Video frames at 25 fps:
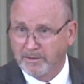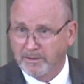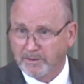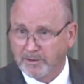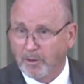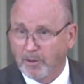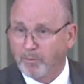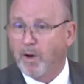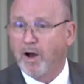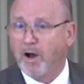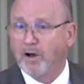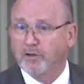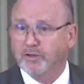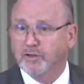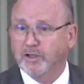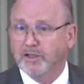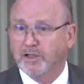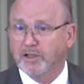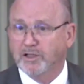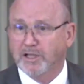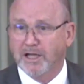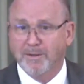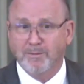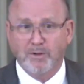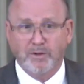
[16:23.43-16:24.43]
So Paul said to
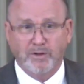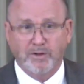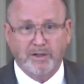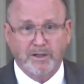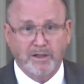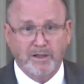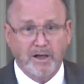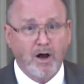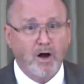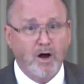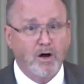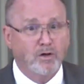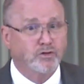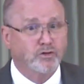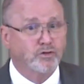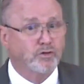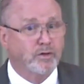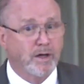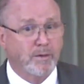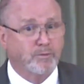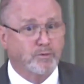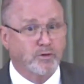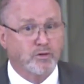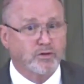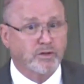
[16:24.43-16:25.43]
Timothy, All
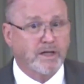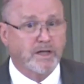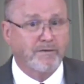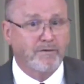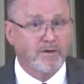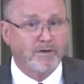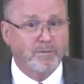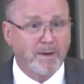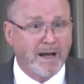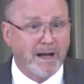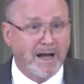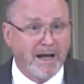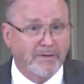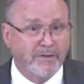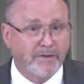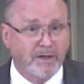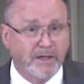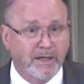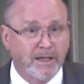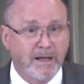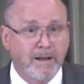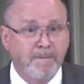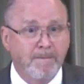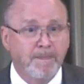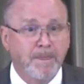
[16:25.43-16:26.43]
scripture is given by
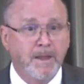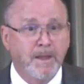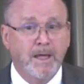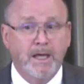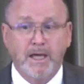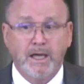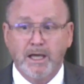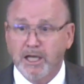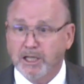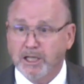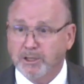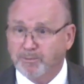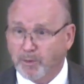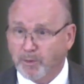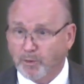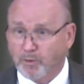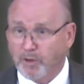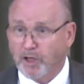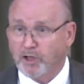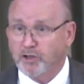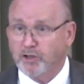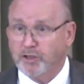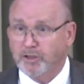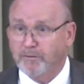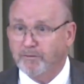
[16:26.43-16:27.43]
the
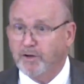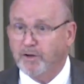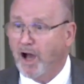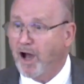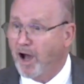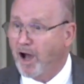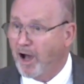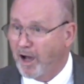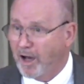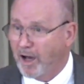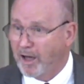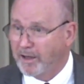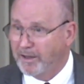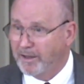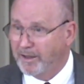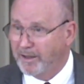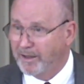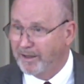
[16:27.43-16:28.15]
inspiration of God